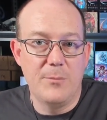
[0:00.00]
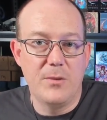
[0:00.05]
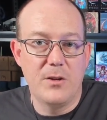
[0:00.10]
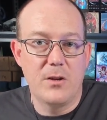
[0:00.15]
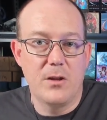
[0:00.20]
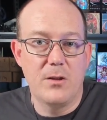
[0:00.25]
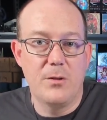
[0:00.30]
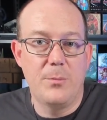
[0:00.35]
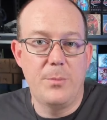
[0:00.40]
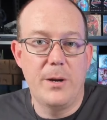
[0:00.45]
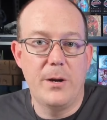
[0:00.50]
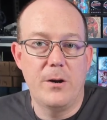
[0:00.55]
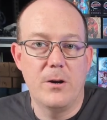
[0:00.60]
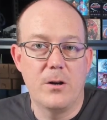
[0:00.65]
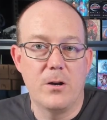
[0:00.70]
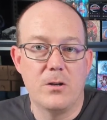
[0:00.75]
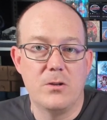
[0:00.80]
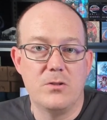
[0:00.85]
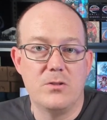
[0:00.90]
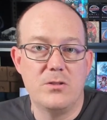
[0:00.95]
You got the
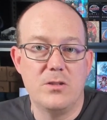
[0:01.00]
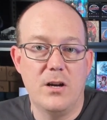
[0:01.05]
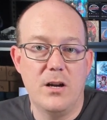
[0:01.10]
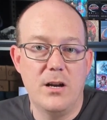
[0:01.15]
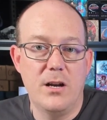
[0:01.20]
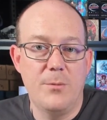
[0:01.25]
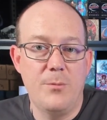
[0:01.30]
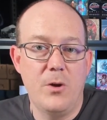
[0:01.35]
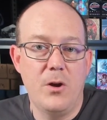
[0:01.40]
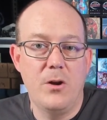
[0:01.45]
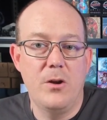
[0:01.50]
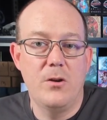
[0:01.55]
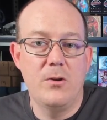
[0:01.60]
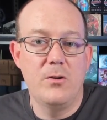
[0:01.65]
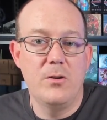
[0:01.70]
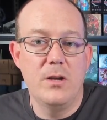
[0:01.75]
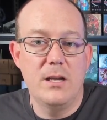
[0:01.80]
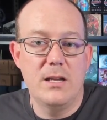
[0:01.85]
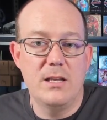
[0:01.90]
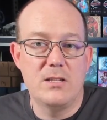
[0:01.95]
Peregrine
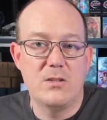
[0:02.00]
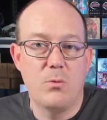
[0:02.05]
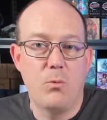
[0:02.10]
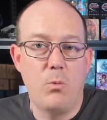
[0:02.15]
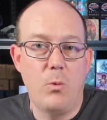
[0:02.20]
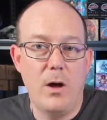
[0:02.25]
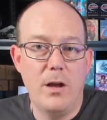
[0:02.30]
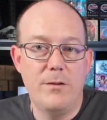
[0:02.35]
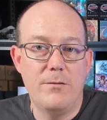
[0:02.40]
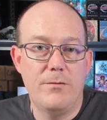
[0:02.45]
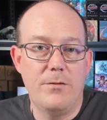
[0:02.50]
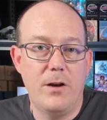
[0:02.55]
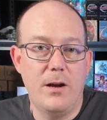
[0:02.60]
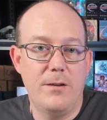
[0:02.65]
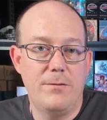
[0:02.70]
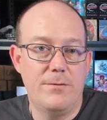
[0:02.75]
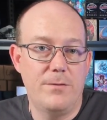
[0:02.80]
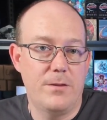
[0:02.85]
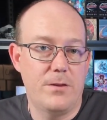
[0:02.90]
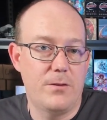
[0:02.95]
Dynamo. It's a
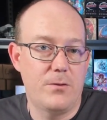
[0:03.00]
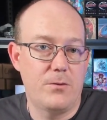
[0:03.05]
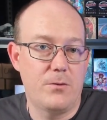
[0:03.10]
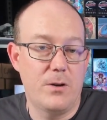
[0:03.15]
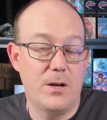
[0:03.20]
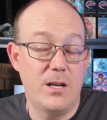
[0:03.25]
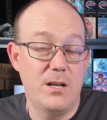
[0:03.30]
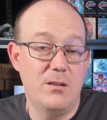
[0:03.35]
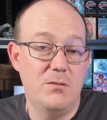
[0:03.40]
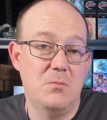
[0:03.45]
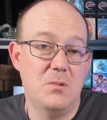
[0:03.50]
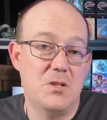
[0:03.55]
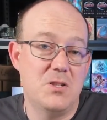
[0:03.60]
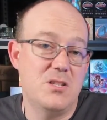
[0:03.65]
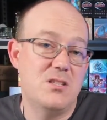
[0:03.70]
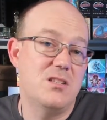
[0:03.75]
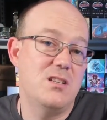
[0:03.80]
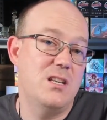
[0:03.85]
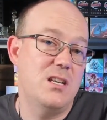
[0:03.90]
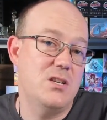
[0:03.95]
1/5 for 3,
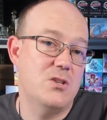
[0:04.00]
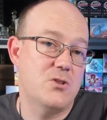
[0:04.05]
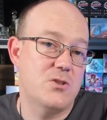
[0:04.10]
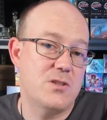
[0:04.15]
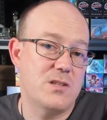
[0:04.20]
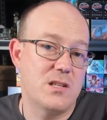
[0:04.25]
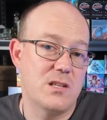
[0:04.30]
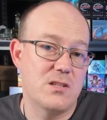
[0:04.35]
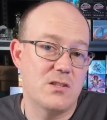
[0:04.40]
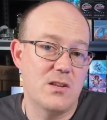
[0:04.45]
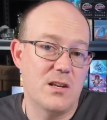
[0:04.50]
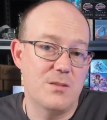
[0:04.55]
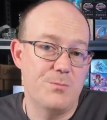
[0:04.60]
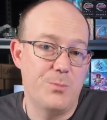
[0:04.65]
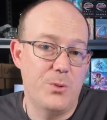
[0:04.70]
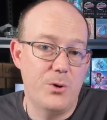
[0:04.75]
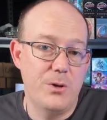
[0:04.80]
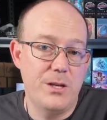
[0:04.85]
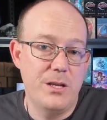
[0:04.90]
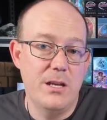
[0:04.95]
which is an interesting
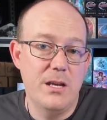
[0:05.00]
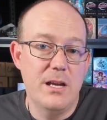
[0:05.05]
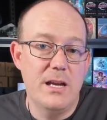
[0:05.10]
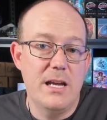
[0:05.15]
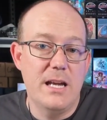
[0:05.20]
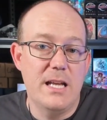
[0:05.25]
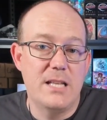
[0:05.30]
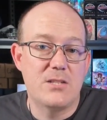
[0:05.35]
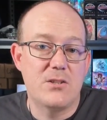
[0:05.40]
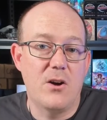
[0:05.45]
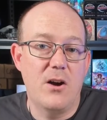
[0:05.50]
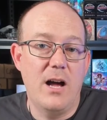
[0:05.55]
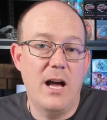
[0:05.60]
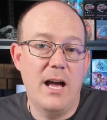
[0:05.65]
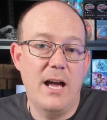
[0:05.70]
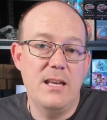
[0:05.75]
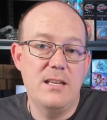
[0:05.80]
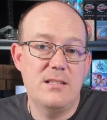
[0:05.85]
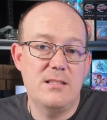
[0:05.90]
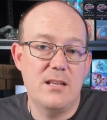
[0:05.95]
sized body. It's got
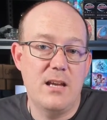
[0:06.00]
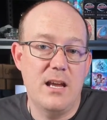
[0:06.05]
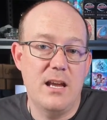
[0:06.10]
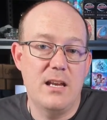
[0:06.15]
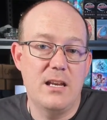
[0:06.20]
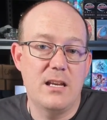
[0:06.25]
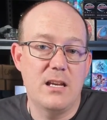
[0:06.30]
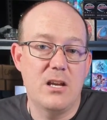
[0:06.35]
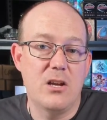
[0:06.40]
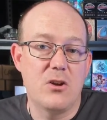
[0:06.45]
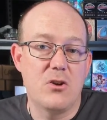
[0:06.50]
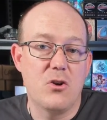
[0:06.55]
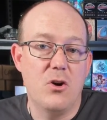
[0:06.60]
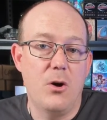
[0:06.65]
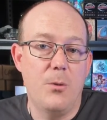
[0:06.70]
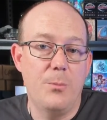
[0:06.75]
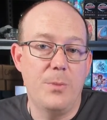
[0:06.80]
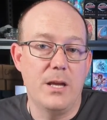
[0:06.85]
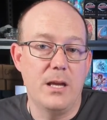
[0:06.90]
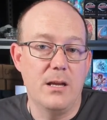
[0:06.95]
haste and it can
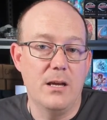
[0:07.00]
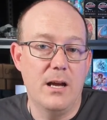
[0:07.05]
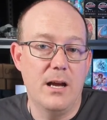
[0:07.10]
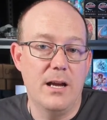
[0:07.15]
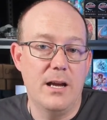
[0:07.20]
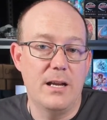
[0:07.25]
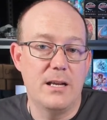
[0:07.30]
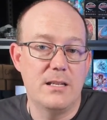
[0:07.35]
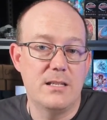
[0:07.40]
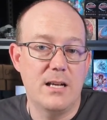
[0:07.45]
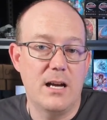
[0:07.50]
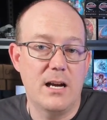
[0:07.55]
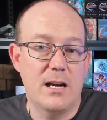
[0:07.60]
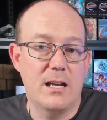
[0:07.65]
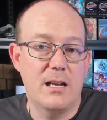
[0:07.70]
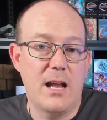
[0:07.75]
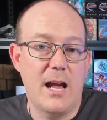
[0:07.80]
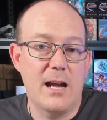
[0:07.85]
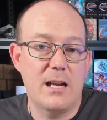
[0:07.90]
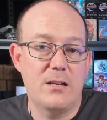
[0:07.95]
copy a
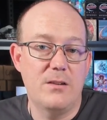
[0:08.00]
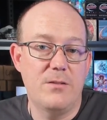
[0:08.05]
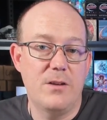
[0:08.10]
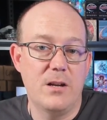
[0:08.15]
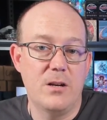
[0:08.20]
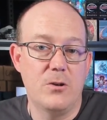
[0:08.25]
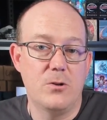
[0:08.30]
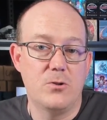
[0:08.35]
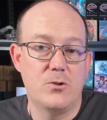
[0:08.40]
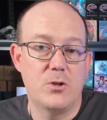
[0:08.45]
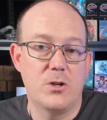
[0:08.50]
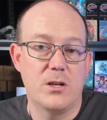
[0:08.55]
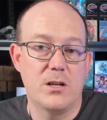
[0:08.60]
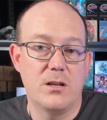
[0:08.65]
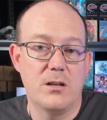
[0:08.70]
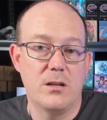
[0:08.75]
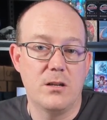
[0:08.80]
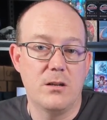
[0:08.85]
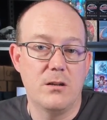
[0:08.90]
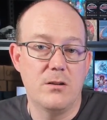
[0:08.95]
targeted activated or
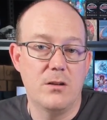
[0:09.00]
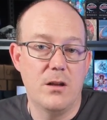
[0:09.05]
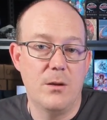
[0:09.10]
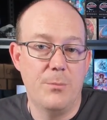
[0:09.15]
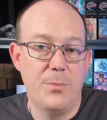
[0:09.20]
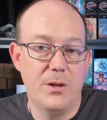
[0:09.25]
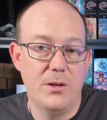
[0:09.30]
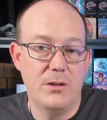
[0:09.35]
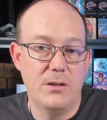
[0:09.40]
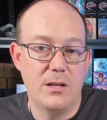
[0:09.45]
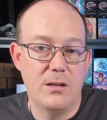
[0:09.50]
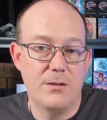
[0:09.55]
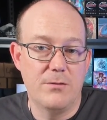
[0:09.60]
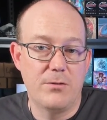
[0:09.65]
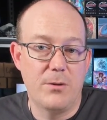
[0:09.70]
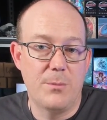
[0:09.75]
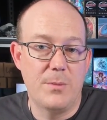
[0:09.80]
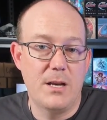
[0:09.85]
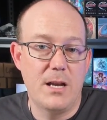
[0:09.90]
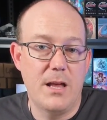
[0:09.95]
triggered ability
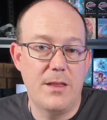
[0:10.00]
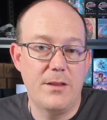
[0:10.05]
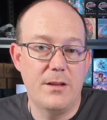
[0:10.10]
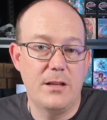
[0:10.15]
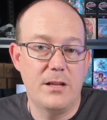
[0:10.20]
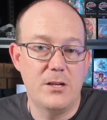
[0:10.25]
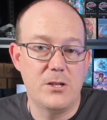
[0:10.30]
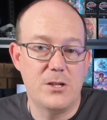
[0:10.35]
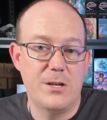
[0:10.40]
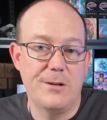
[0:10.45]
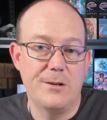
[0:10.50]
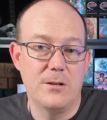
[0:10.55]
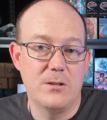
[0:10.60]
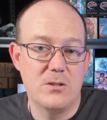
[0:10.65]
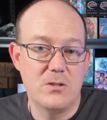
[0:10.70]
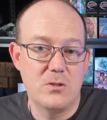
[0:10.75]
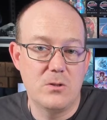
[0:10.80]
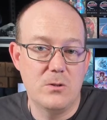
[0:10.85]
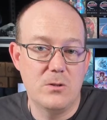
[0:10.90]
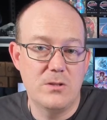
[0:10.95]
from another
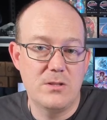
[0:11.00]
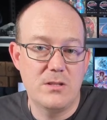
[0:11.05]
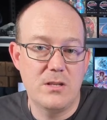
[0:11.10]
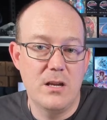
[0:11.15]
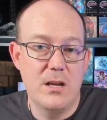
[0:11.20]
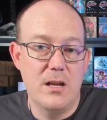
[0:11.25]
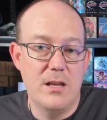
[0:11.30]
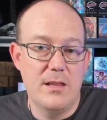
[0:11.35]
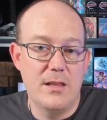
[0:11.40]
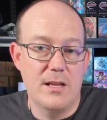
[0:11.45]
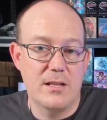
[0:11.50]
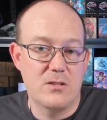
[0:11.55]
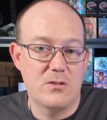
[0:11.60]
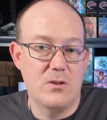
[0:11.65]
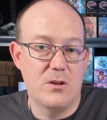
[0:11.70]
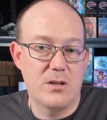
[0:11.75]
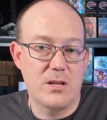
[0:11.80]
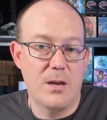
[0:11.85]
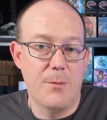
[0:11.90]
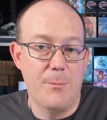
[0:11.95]
legendary source that's
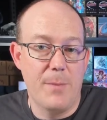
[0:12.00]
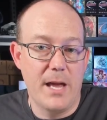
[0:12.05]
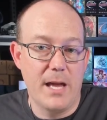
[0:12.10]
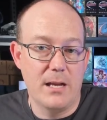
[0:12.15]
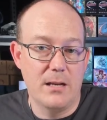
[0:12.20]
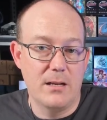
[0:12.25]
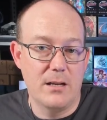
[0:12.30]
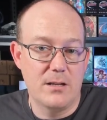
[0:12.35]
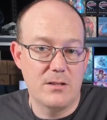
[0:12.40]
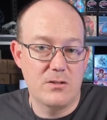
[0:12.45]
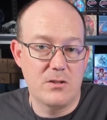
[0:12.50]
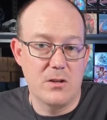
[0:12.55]
not a commander.